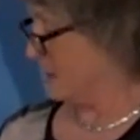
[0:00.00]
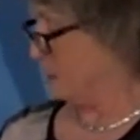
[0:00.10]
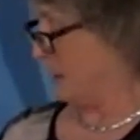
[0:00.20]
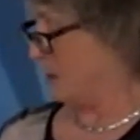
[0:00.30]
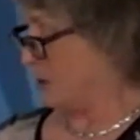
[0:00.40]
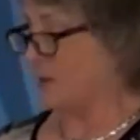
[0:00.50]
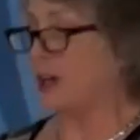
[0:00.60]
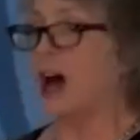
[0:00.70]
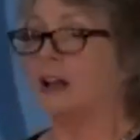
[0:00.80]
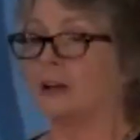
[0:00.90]
a picture of the
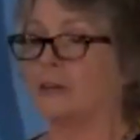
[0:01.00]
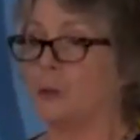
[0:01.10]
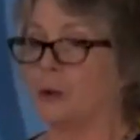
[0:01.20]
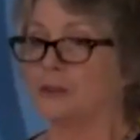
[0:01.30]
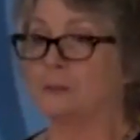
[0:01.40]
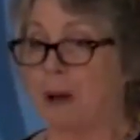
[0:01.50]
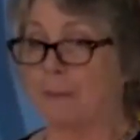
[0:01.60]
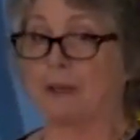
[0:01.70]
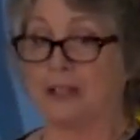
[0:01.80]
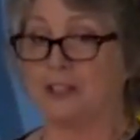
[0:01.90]
color of the world's
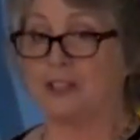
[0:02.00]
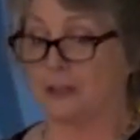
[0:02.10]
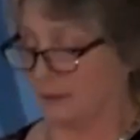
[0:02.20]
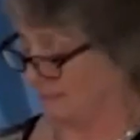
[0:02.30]
population.